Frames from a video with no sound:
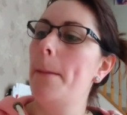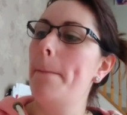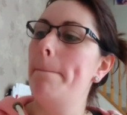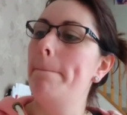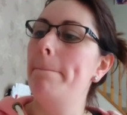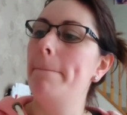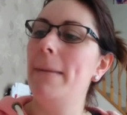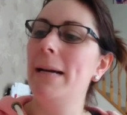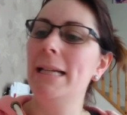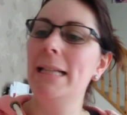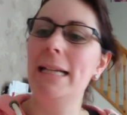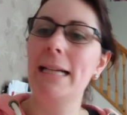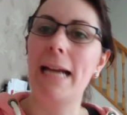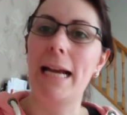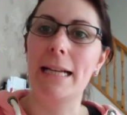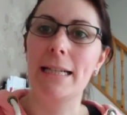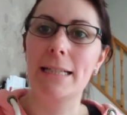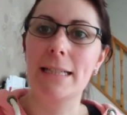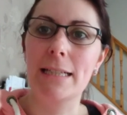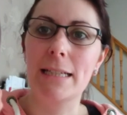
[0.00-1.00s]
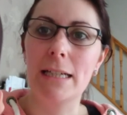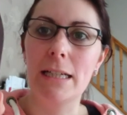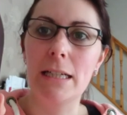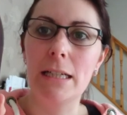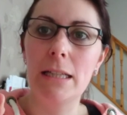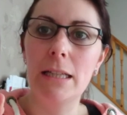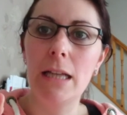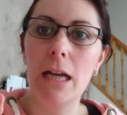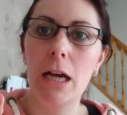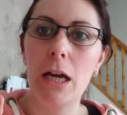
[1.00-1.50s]

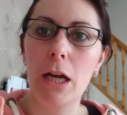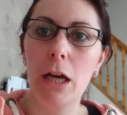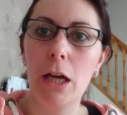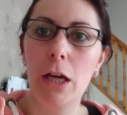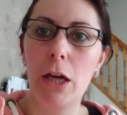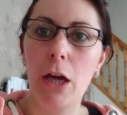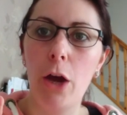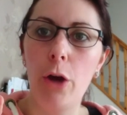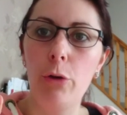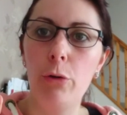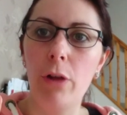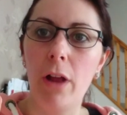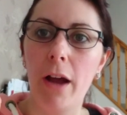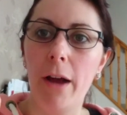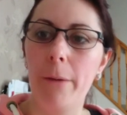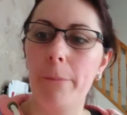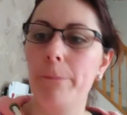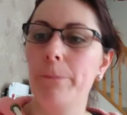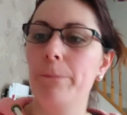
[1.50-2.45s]
Madagascan Cola,